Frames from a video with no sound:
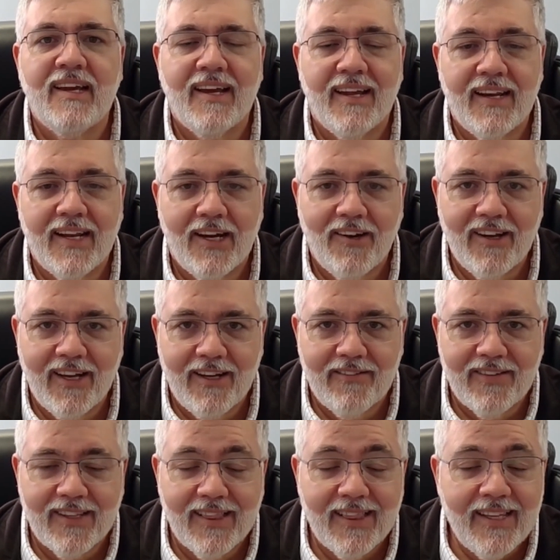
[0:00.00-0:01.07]
And now I have
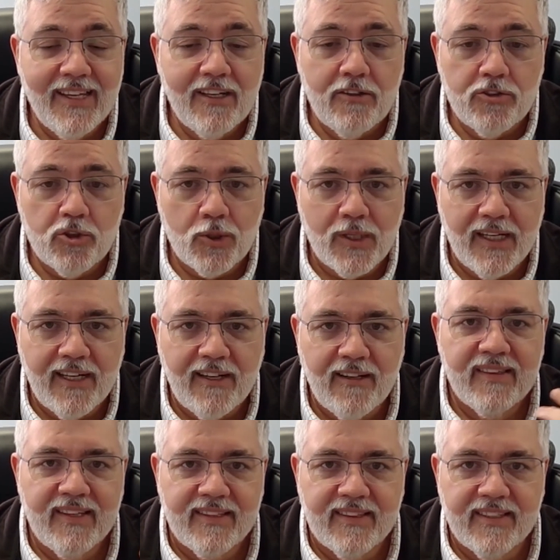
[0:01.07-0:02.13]
a legal trail
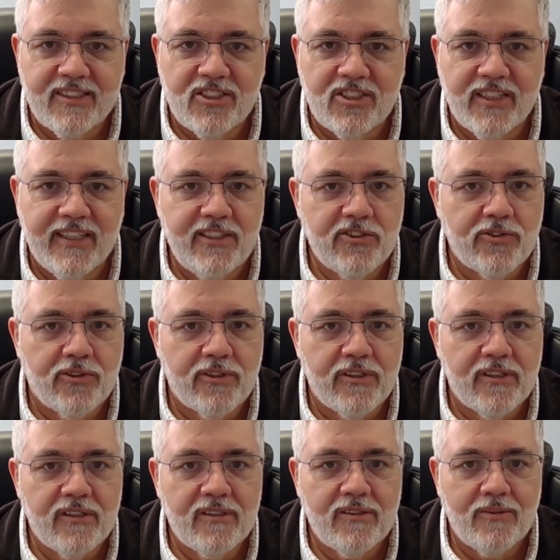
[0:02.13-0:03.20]
that this change
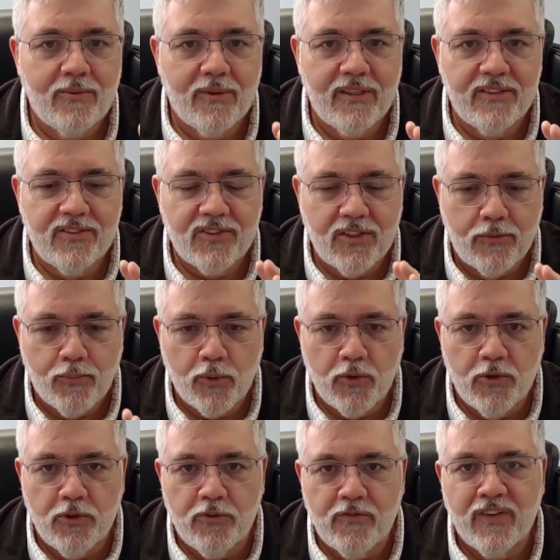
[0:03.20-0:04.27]
order was
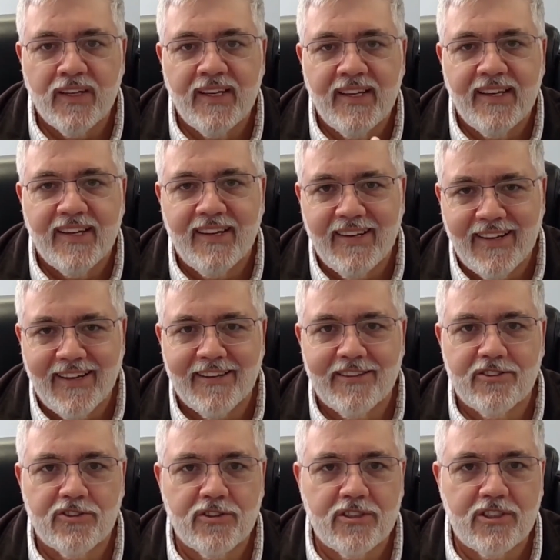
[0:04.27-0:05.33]
approved and added
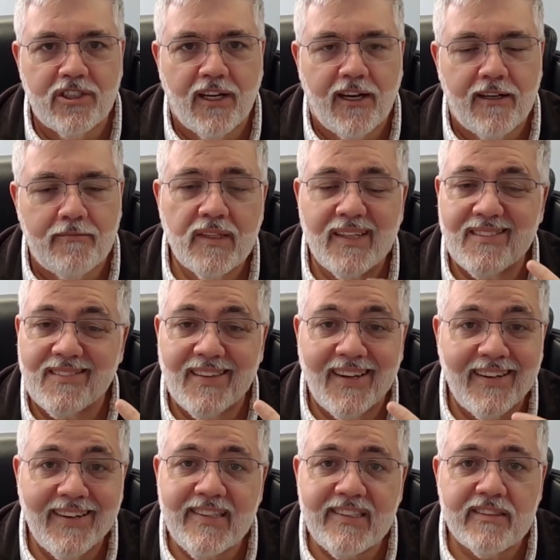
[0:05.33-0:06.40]
to the job. It's
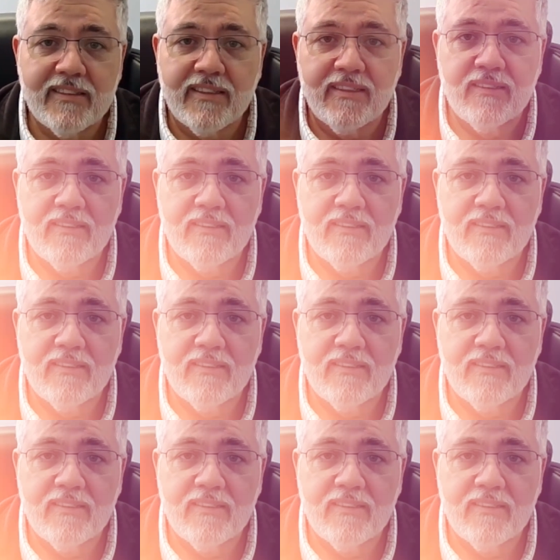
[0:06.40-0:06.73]
that easy.